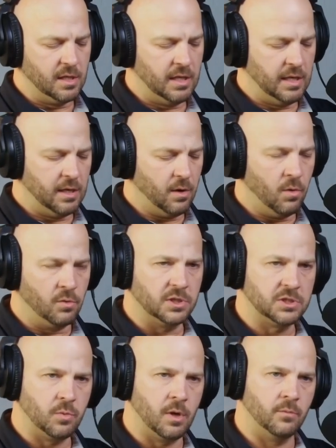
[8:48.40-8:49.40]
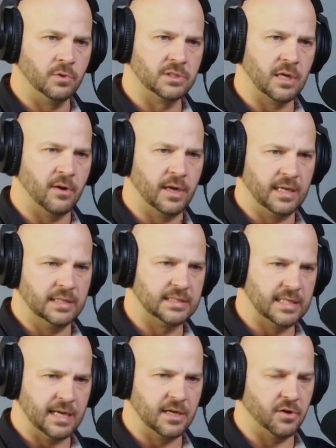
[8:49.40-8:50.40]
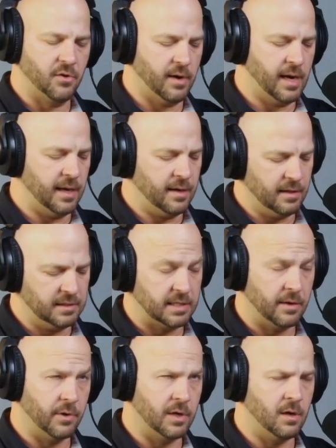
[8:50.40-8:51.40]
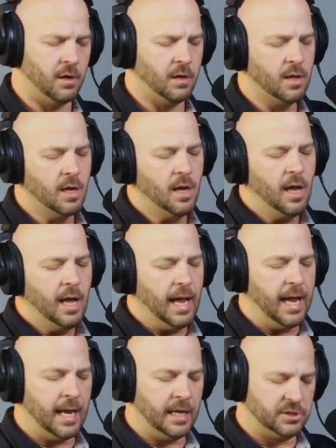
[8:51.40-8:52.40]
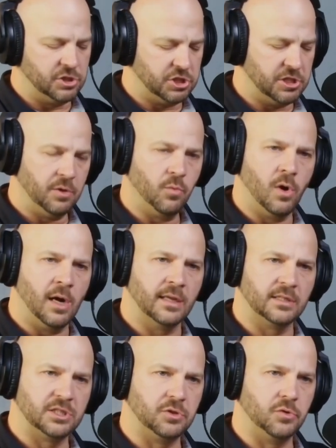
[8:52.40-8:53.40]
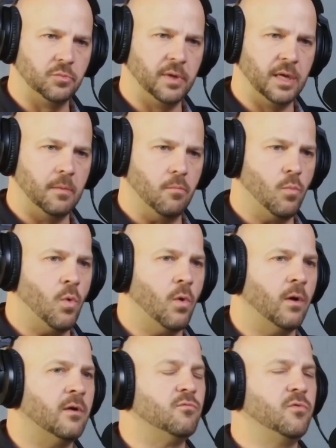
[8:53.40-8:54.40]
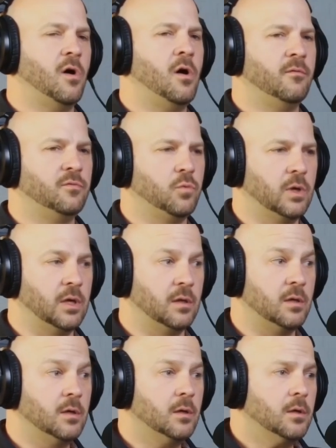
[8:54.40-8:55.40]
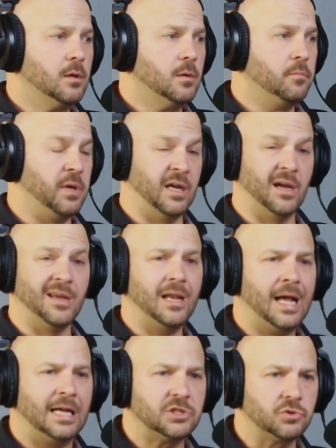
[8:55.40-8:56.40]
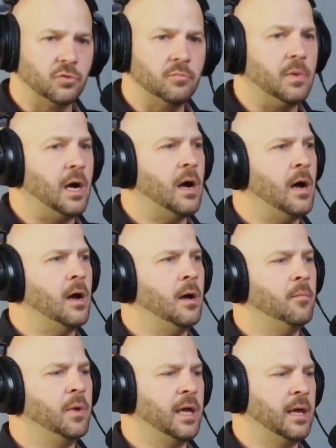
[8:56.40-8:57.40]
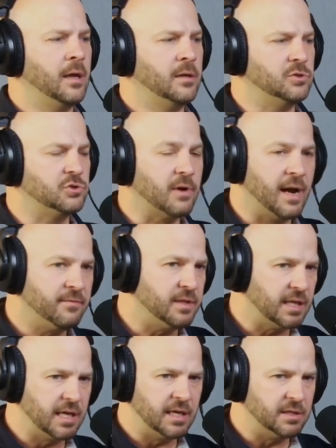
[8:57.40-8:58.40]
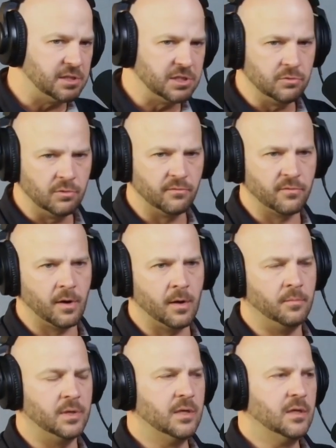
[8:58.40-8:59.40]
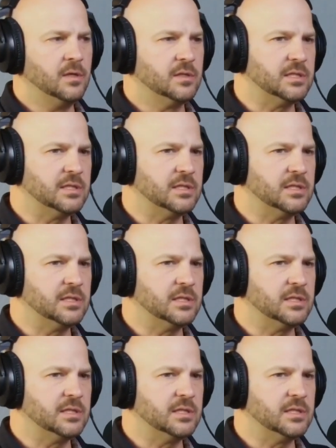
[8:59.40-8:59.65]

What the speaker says: The oldest one was already in 2nd grade, as I recall. And she wanted to be more involved with being a classroom mom and driving the kids to and from